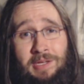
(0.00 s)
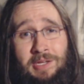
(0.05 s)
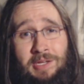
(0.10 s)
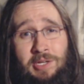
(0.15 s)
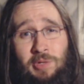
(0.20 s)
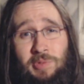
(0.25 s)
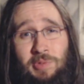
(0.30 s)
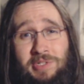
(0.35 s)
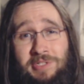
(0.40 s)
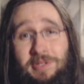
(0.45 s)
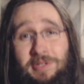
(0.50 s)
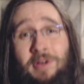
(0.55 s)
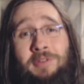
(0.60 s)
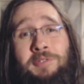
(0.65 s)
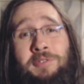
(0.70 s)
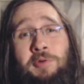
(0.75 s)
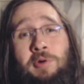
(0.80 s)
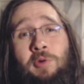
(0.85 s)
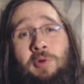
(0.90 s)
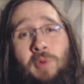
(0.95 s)
Which is
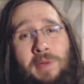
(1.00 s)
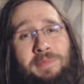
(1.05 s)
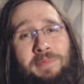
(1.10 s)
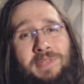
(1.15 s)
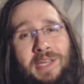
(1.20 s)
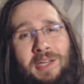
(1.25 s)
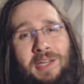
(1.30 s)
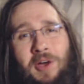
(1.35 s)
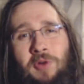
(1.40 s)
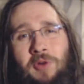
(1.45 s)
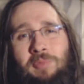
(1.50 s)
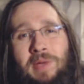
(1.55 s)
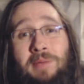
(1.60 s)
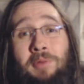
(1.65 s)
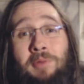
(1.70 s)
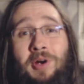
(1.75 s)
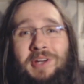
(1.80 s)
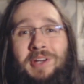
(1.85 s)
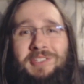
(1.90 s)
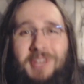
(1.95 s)
also a website owned by
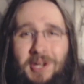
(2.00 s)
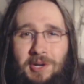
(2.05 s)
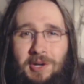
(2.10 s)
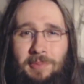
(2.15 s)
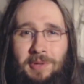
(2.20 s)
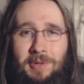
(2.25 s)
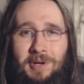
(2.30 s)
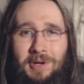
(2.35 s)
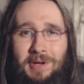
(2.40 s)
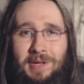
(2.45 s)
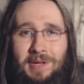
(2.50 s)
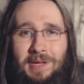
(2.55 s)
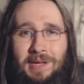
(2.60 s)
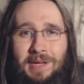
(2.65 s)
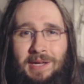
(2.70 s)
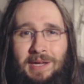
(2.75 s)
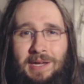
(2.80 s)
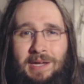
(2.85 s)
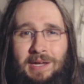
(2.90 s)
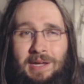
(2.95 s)
Mark Zuckerberg.
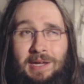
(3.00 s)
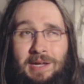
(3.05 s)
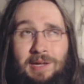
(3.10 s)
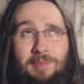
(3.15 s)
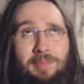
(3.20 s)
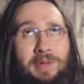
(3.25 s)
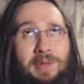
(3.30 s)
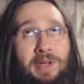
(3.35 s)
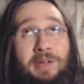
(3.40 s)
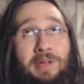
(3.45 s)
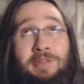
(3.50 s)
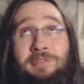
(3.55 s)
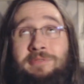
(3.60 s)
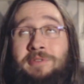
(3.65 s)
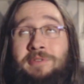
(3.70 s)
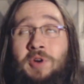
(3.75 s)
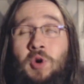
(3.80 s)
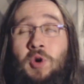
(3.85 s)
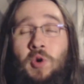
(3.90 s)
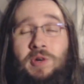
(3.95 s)
Because of
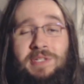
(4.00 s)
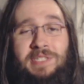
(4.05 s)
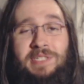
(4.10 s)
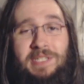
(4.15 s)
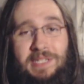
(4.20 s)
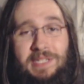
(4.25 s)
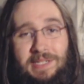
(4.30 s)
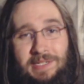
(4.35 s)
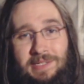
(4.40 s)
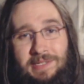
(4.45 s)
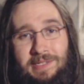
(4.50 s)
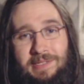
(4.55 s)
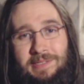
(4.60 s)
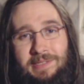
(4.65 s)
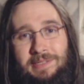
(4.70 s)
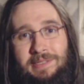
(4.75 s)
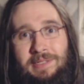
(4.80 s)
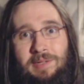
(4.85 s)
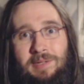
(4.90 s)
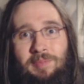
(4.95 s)
course it
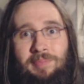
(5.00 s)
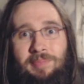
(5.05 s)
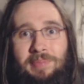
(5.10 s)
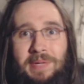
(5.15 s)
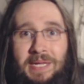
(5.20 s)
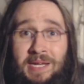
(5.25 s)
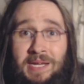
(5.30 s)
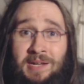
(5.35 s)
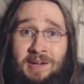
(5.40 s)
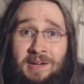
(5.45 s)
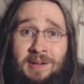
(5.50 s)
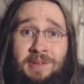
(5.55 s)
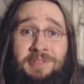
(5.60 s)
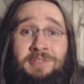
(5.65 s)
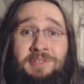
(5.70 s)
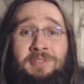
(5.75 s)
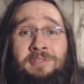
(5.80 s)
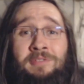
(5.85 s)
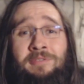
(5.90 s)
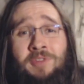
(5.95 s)
is. Because
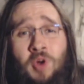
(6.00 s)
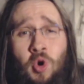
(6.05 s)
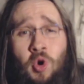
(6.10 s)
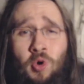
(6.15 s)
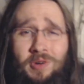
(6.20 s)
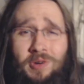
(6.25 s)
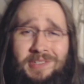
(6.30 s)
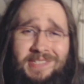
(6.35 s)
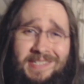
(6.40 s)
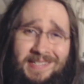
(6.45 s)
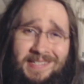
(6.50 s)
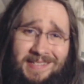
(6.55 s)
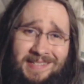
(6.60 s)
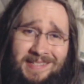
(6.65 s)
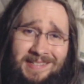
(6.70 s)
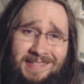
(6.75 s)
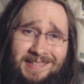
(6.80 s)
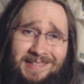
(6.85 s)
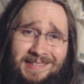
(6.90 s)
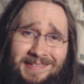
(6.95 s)
of course it
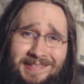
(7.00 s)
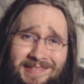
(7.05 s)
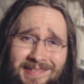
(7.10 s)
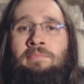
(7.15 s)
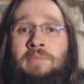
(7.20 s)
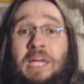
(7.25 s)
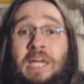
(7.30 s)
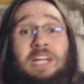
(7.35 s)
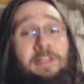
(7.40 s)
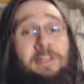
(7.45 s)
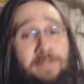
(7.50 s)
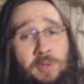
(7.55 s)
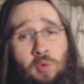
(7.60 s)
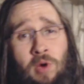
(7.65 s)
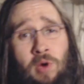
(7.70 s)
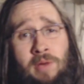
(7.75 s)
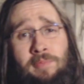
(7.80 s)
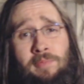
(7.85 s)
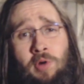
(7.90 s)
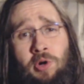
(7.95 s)
is. And if you
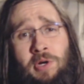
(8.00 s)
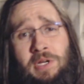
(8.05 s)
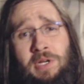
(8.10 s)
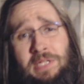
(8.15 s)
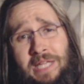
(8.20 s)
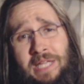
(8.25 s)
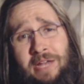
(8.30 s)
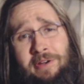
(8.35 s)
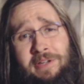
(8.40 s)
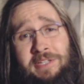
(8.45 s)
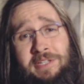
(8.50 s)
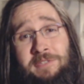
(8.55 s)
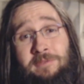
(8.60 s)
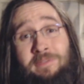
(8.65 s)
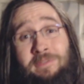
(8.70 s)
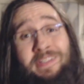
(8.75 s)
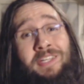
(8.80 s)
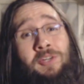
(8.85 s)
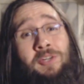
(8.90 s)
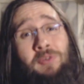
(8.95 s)
want more hilarious
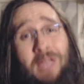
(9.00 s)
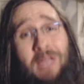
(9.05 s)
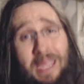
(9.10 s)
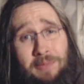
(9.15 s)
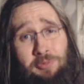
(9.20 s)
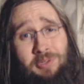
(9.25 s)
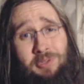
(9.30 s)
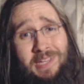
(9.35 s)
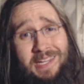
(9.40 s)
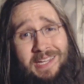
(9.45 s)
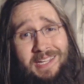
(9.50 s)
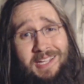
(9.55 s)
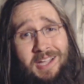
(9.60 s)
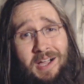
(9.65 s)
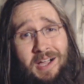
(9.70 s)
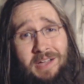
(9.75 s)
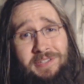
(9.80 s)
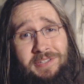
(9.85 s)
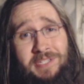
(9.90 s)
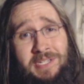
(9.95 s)
video game related
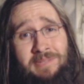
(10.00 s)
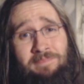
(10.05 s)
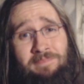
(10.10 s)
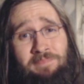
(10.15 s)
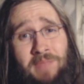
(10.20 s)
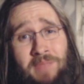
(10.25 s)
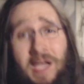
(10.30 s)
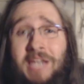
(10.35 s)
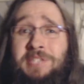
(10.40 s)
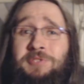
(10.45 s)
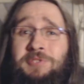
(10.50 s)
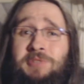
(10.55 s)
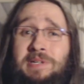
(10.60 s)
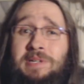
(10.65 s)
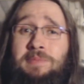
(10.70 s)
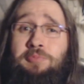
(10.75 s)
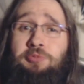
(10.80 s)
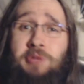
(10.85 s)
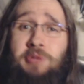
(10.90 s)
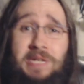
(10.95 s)
content, I stream
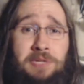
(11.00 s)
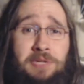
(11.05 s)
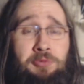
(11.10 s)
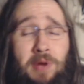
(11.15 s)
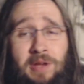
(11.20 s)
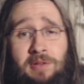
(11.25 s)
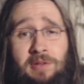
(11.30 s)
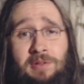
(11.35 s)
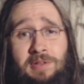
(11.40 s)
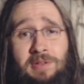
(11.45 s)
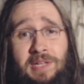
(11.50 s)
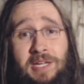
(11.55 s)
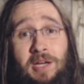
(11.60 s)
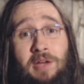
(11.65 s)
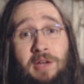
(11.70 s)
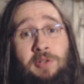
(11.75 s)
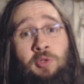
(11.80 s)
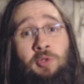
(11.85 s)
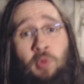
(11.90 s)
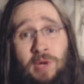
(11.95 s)
pretty regularly on
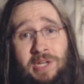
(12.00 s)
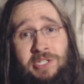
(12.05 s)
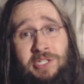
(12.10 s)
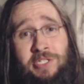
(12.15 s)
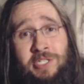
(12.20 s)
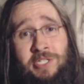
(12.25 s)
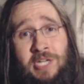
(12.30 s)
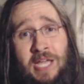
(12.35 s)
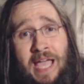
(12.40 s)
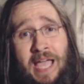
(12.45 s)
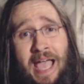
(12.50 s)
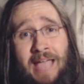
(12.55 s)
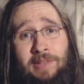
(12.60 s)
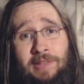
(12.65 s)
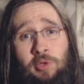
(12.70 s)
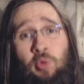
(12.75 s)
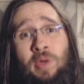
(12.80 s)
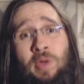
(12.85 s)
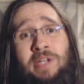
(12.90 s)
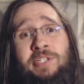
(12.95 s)
Twitch at
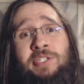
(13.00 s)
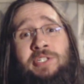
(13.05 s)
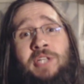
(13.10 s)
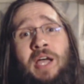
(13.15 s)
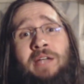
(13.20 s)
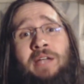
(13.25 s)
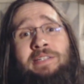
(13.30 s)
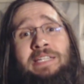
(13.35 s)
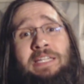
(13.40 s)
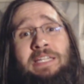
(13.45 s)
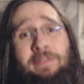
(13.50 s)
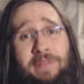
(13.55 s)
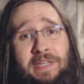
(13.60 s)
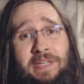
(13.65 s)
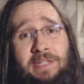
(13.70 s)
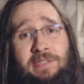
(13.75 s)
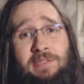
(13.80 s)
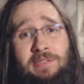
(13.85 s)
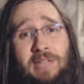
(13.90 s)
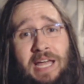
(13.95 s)

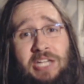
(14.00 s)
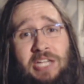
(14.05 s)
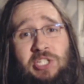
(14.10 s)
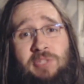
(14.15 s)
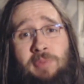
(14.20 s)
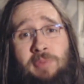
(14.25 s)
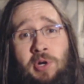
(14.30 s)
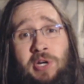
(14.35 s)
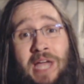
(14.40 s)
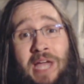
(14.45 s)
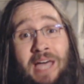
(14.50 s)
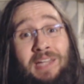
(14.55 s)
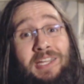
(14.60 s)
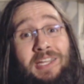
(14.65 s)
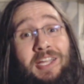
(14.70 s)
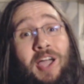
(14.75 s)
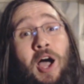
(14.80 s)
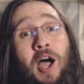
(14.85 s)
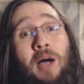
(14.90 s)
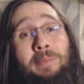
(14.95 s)

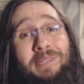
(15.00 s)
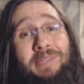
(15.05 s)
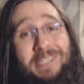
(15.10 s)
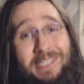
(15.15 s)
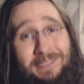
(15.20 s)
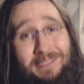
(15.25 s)
twitch.tv/smartaleckcomedy.